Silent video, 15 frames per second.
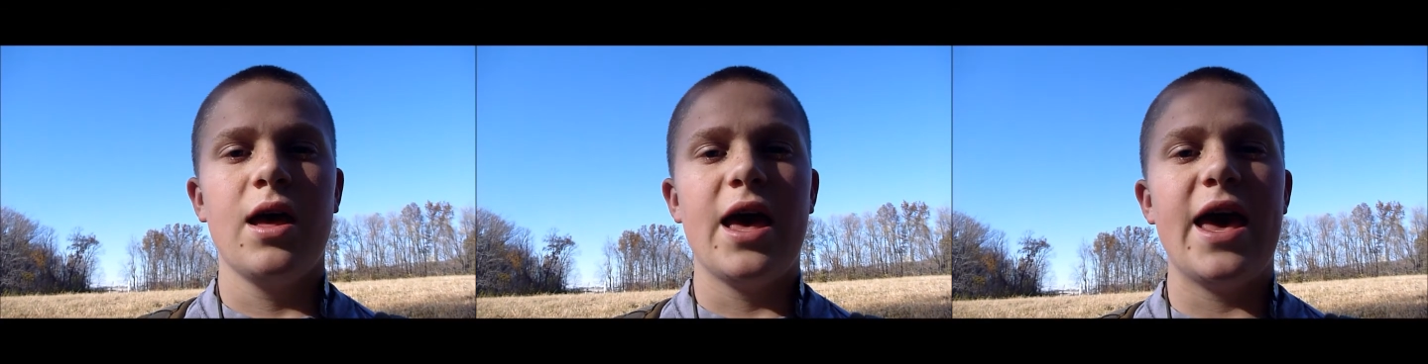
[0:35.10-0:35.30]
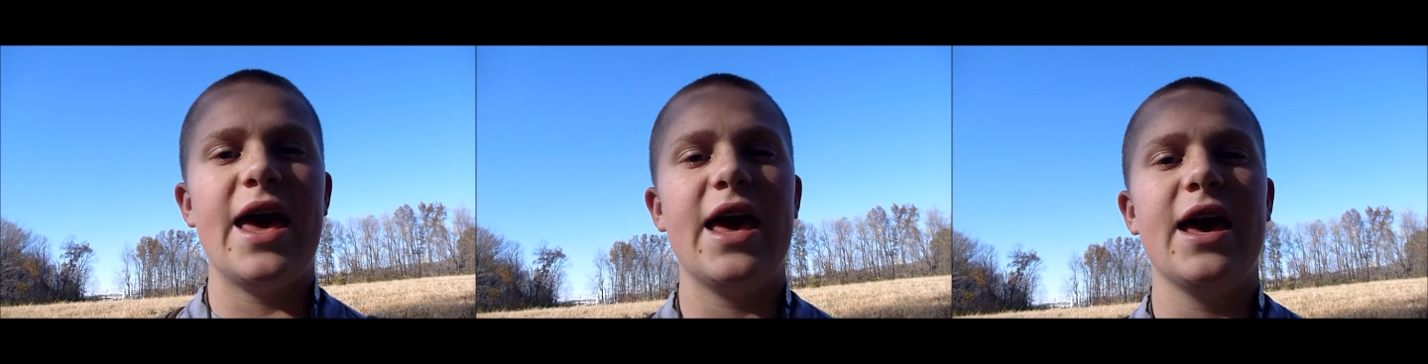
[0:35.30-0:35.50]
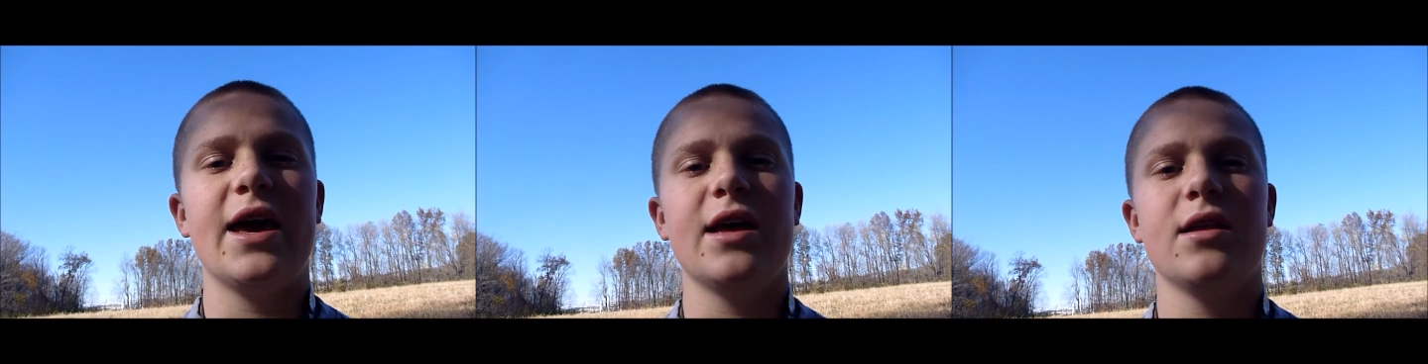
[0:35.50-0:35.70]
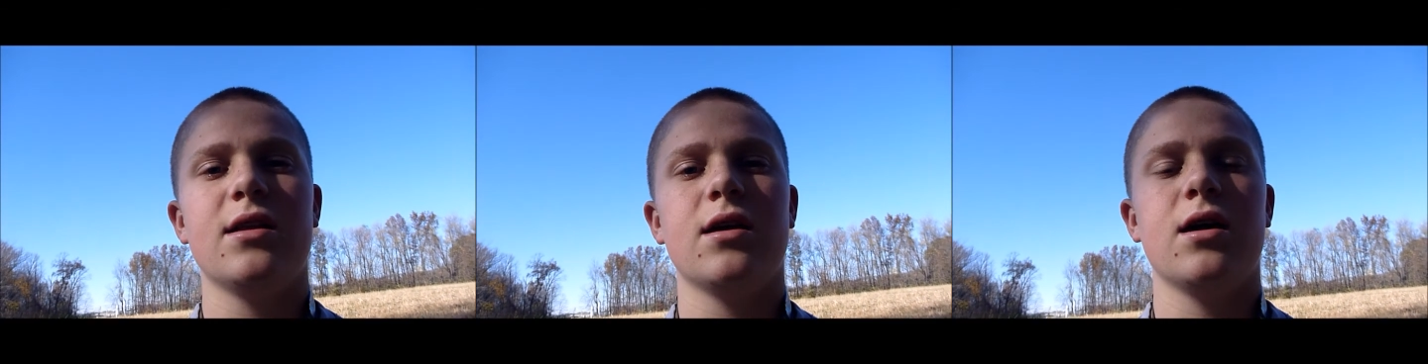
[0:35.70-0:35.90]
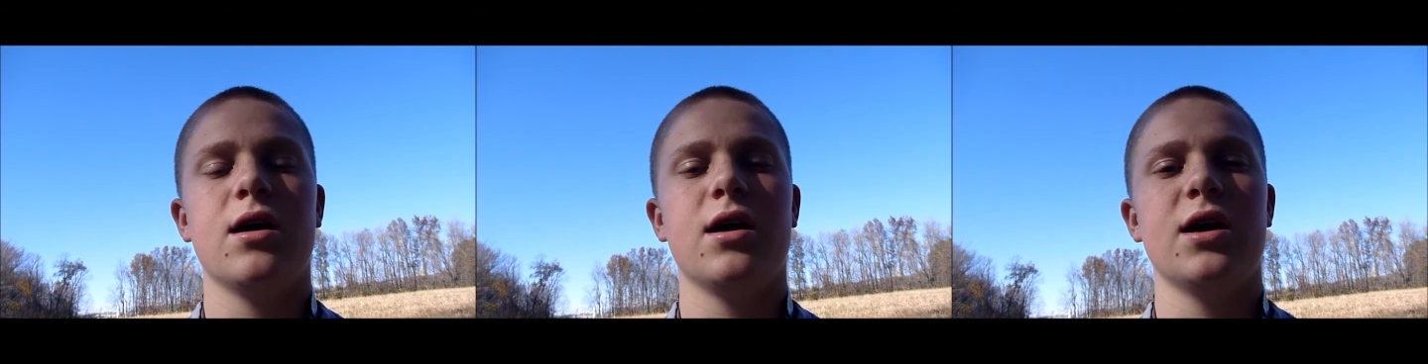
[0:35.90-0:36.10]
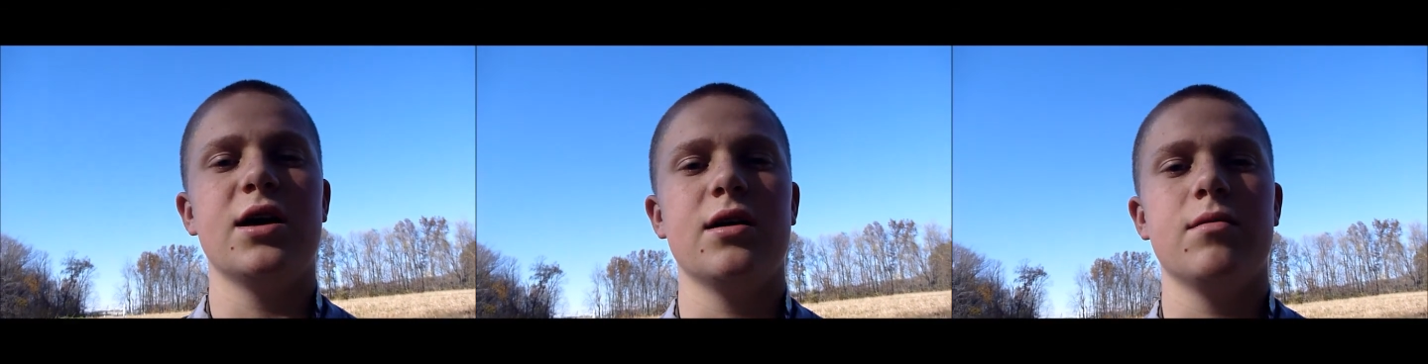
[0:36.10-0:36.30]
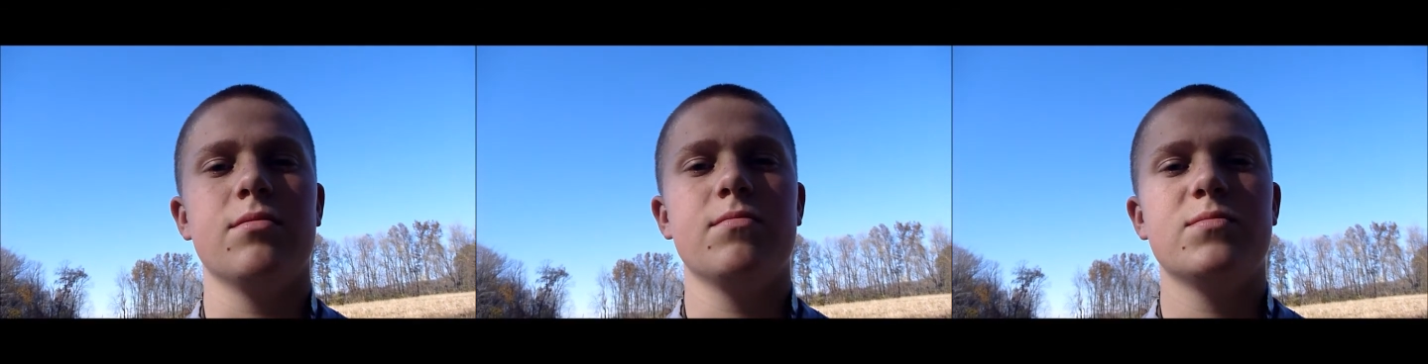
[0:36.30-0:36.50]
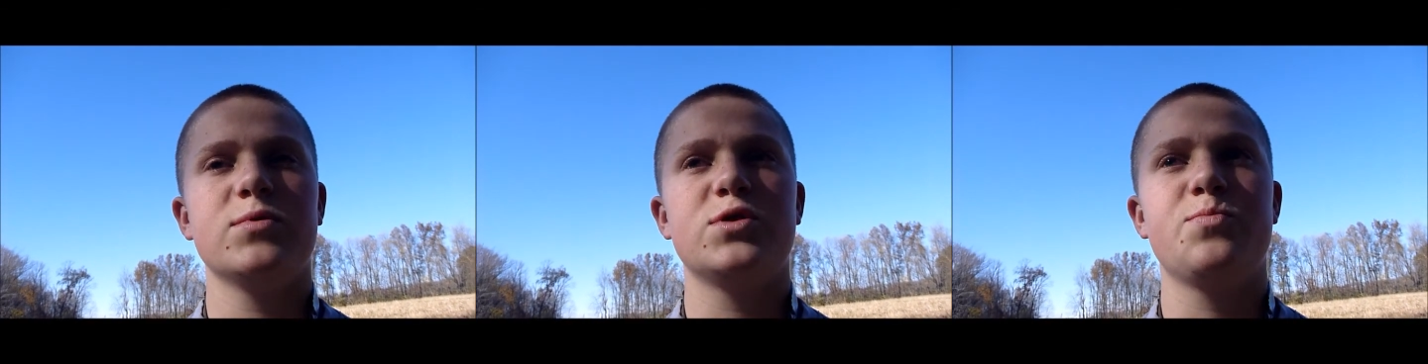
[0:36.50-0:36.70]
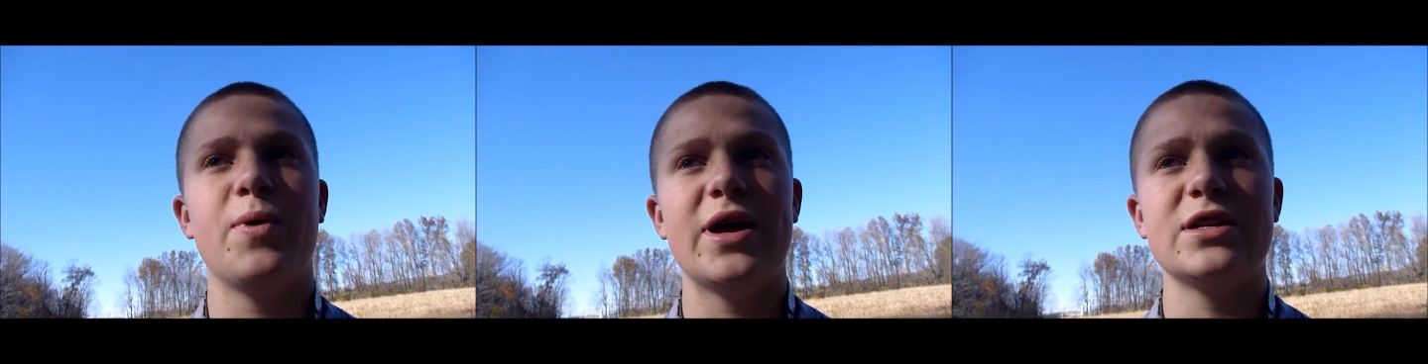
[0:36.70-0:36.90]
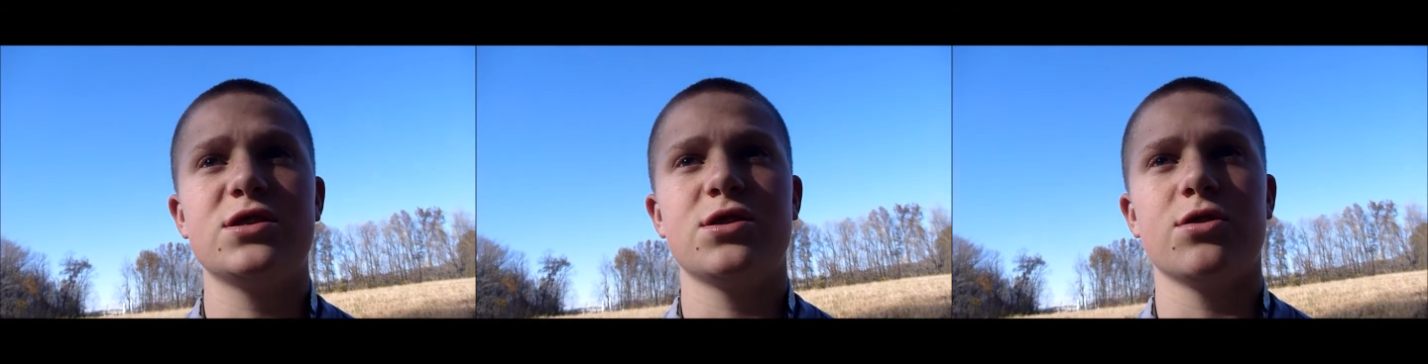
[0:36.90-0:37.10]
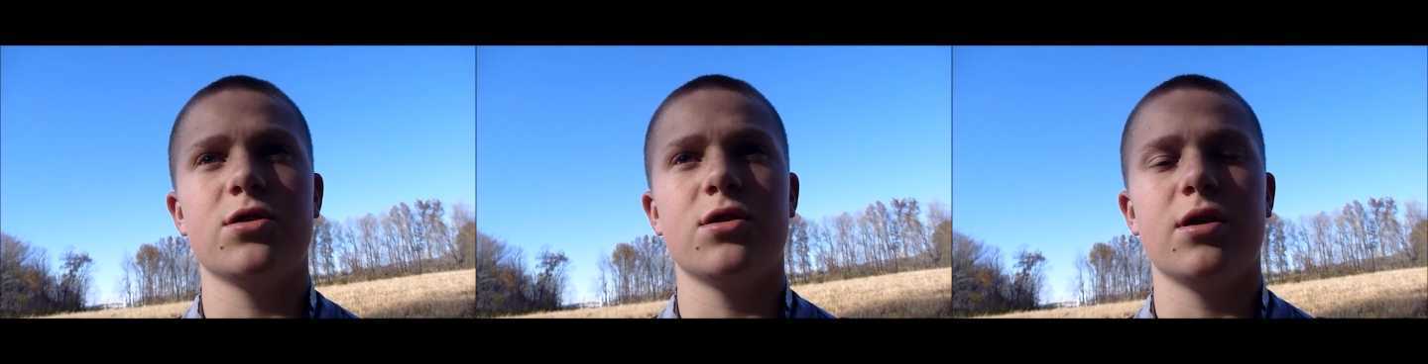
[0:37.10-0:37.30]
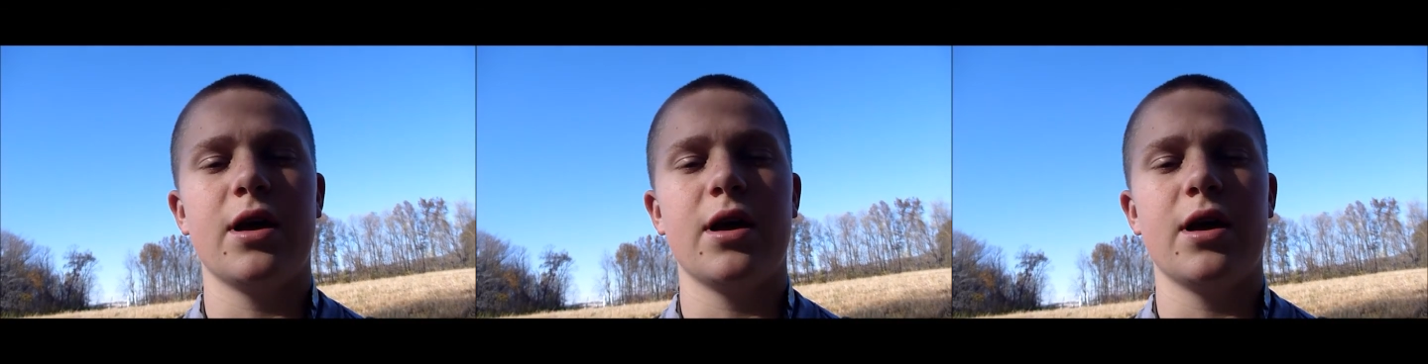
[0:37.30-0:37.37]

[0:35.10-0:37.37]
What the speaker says: And Spencer